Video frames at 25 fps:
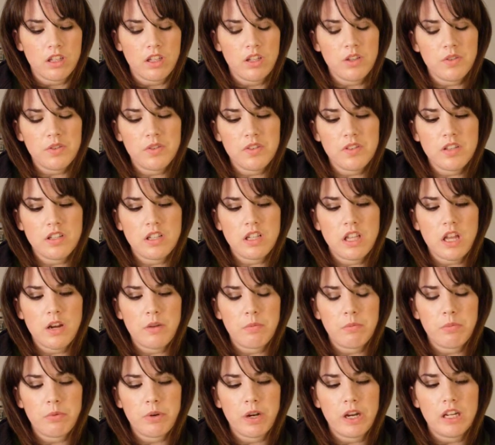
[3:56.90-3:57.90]
He uses a lot
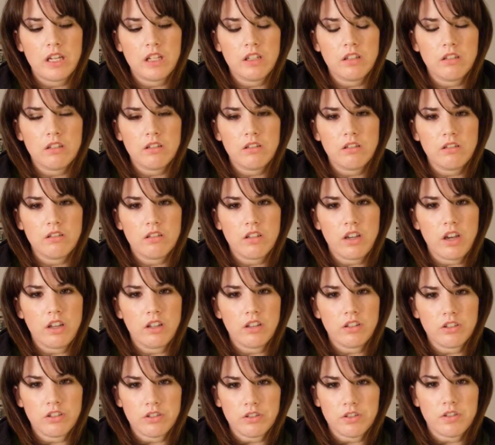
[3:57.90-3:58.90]
of bright
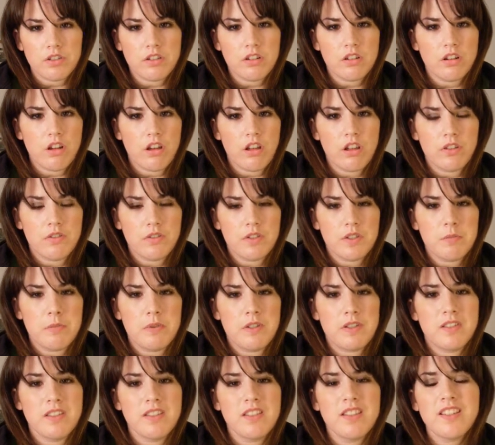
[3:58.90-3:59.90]
colors in all of his
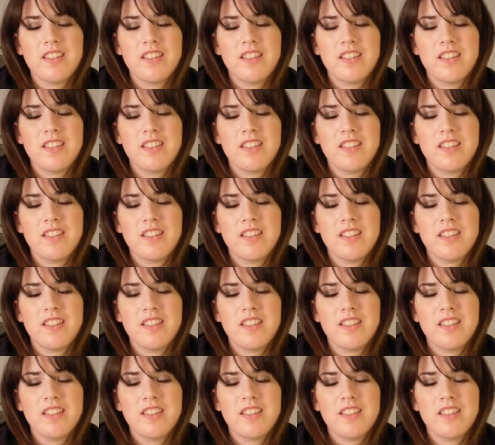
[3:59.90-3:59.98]
pieces,